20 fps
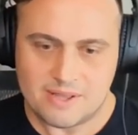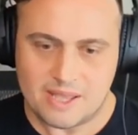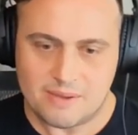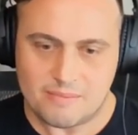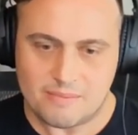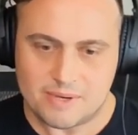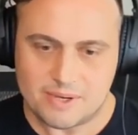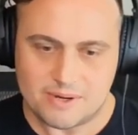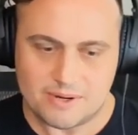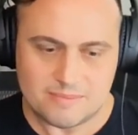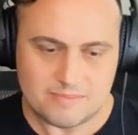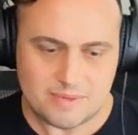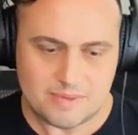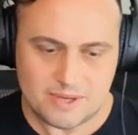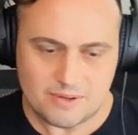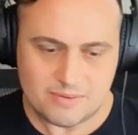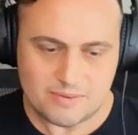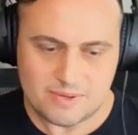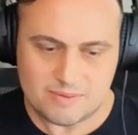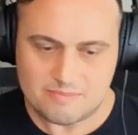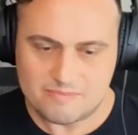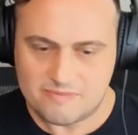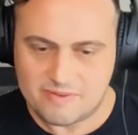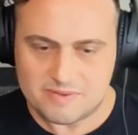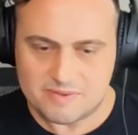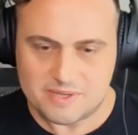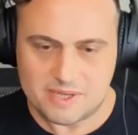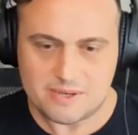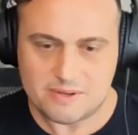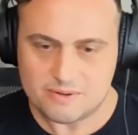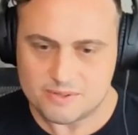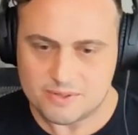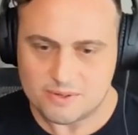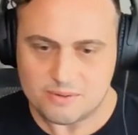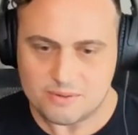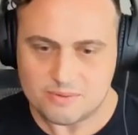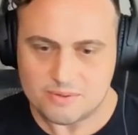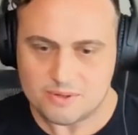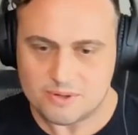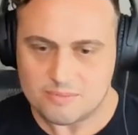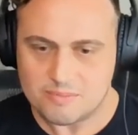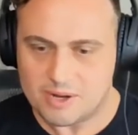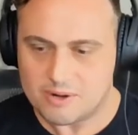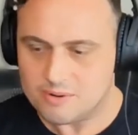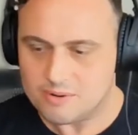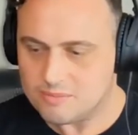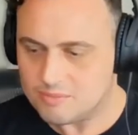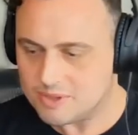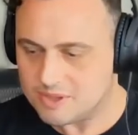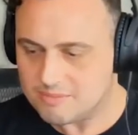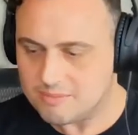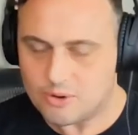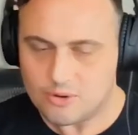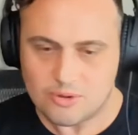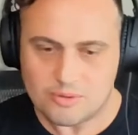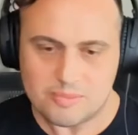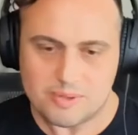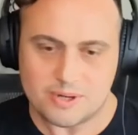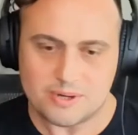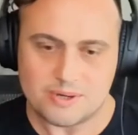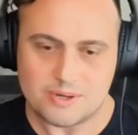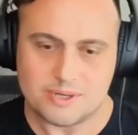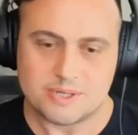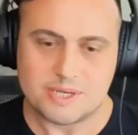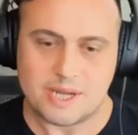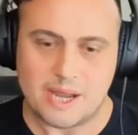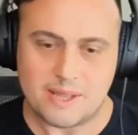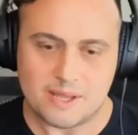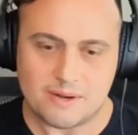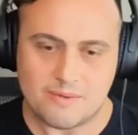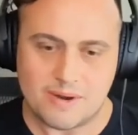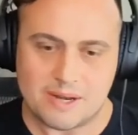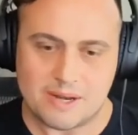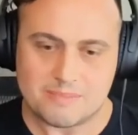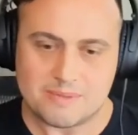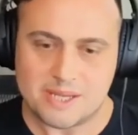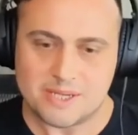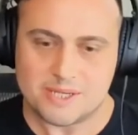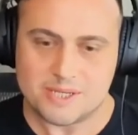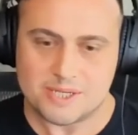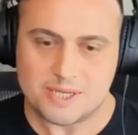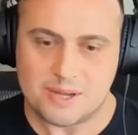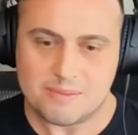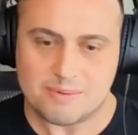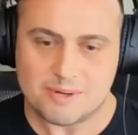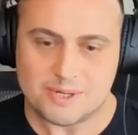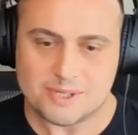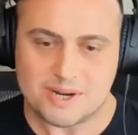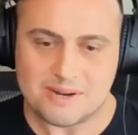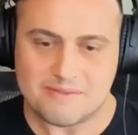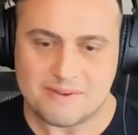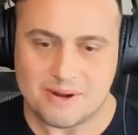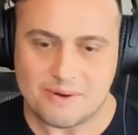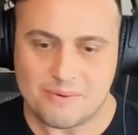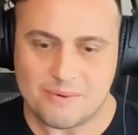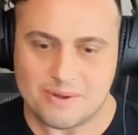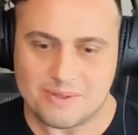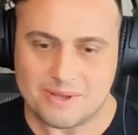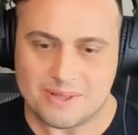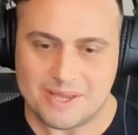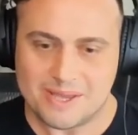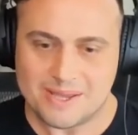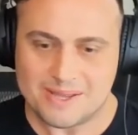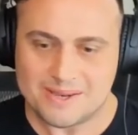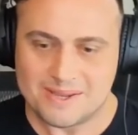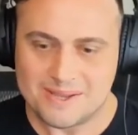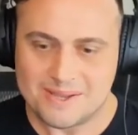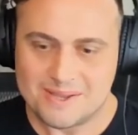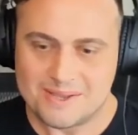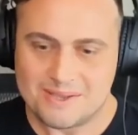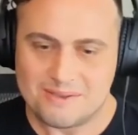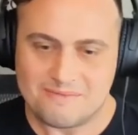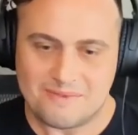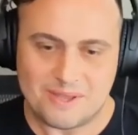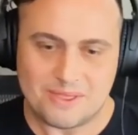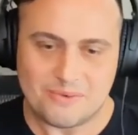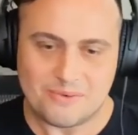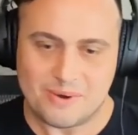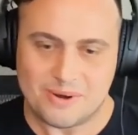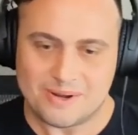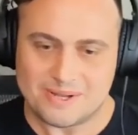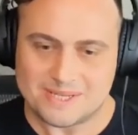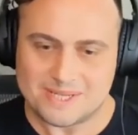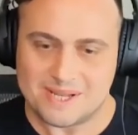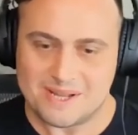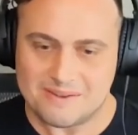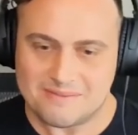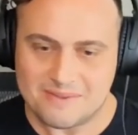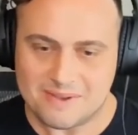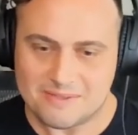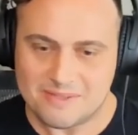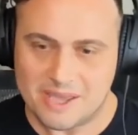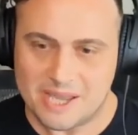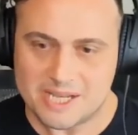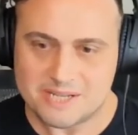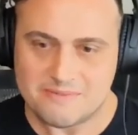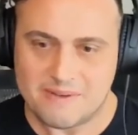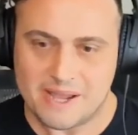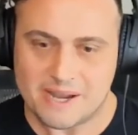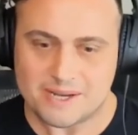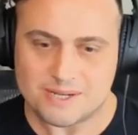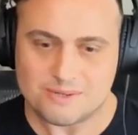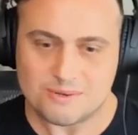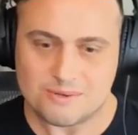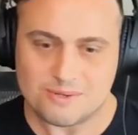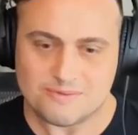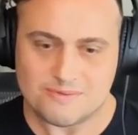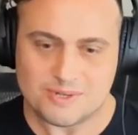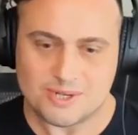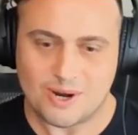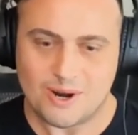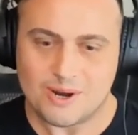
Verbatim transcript: And when you're, you know, 15 years old in your bedroom with a modem and you're just dialing random 10 digit numbers trying to figure out where they land, you find the weirdest stuff like the HVAC controls for